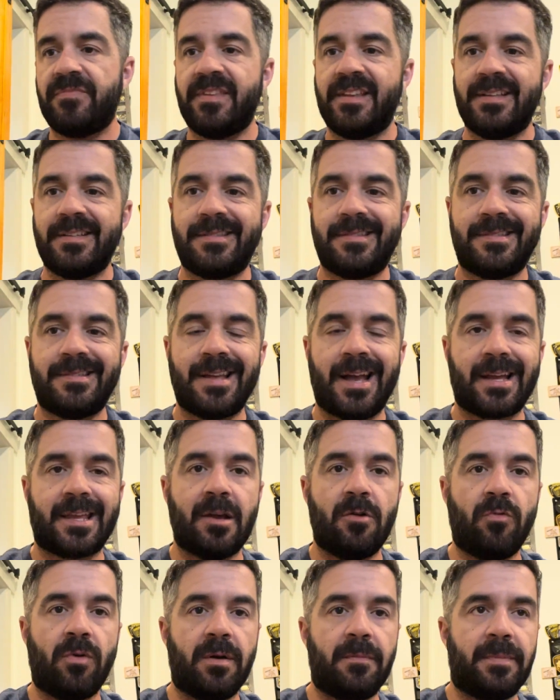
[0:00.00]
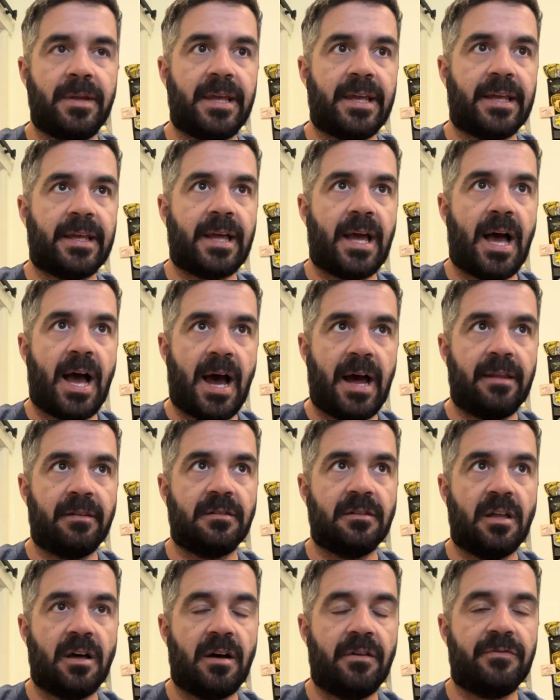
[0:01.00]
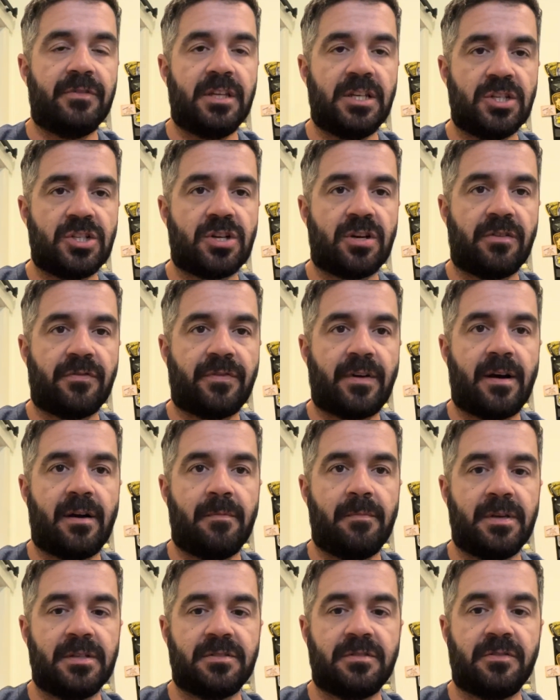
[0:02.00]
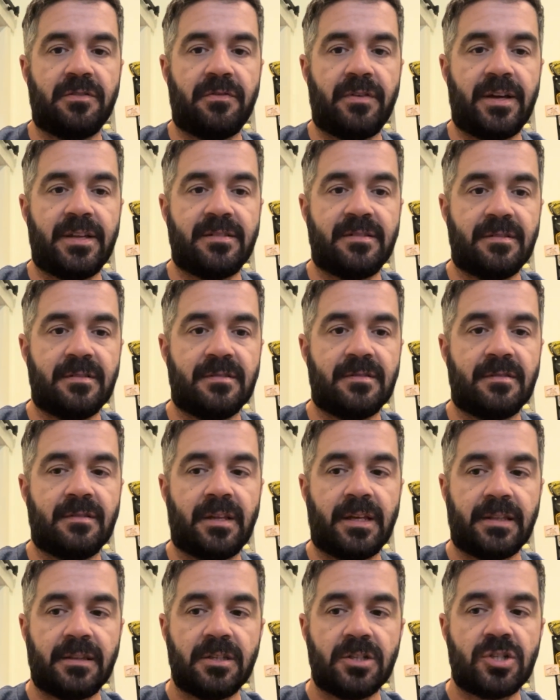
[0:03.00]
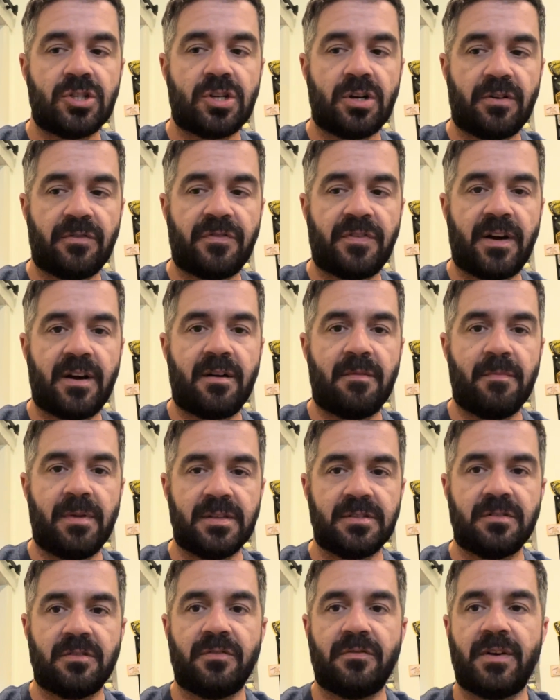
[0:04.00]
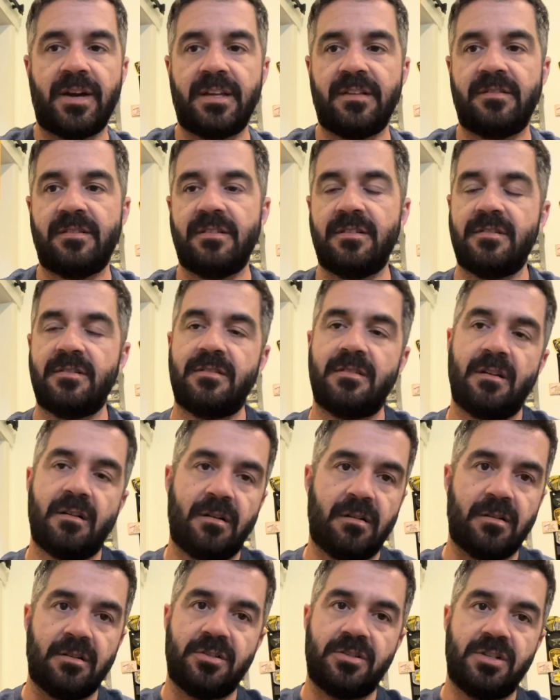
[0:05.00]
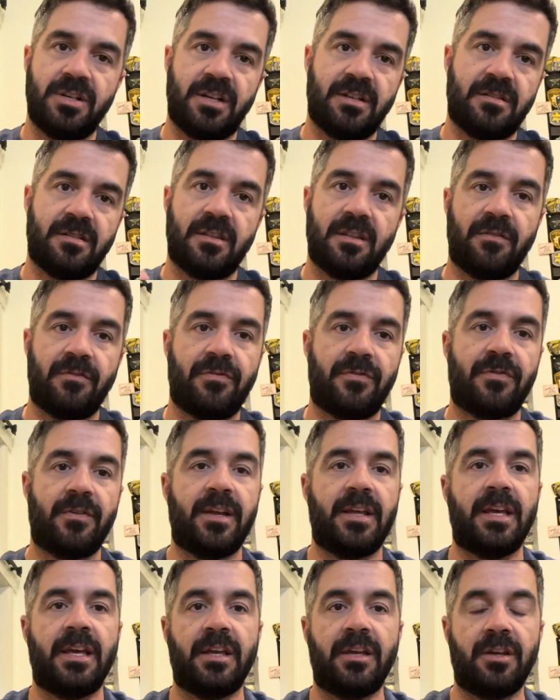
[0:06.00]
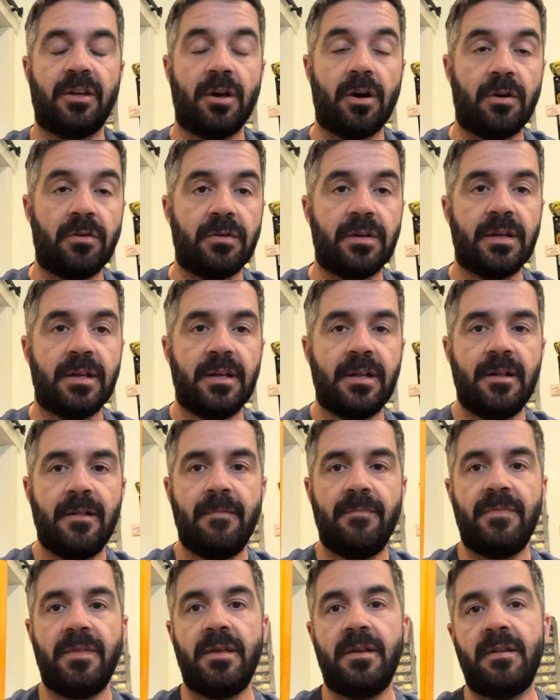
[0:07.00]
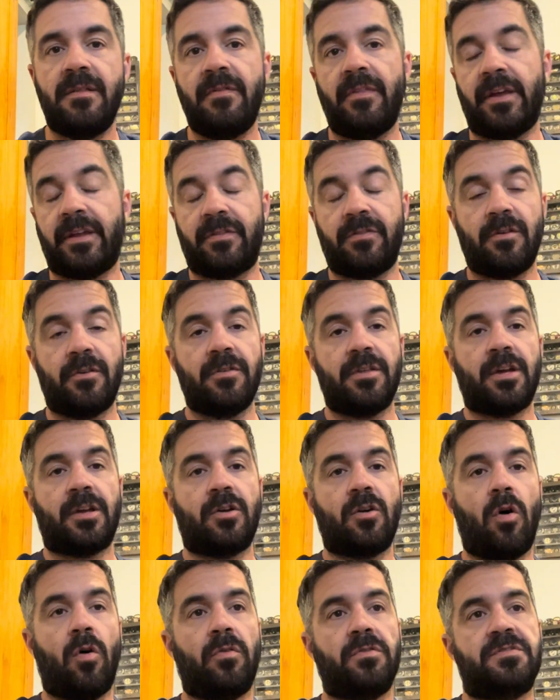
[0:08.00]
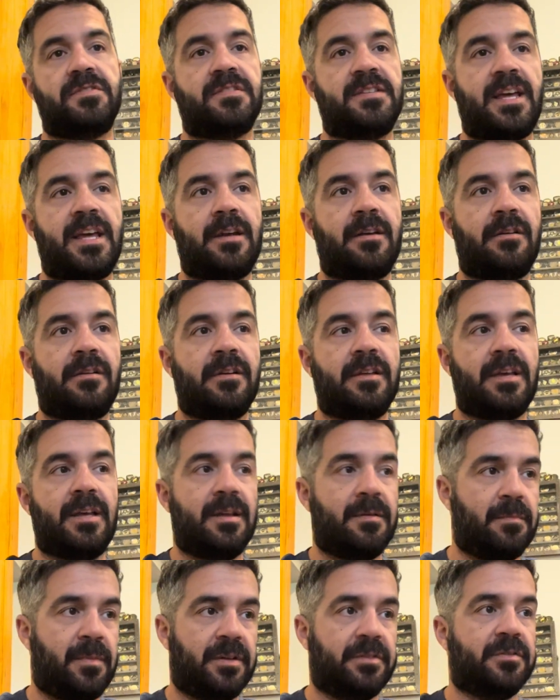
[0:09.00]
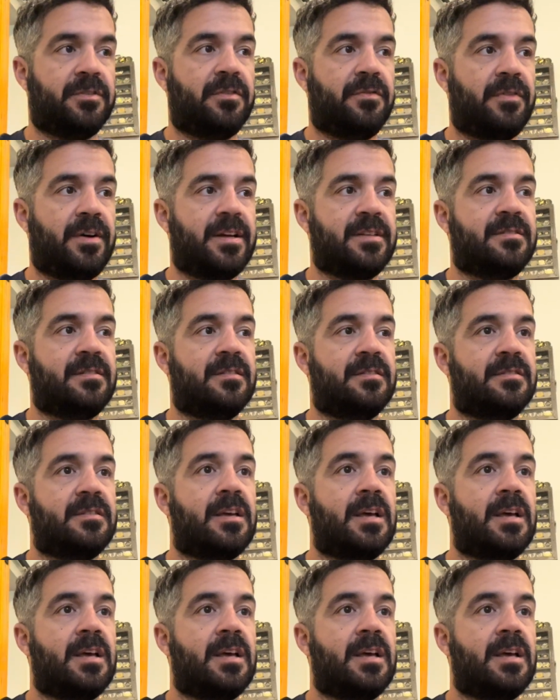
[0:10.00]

Second one being, I love these Surefire muzzle devices. Like, the Surefire muzzle devices are just the freaking GOAT. Like, they're the gold standard in muzzle devices.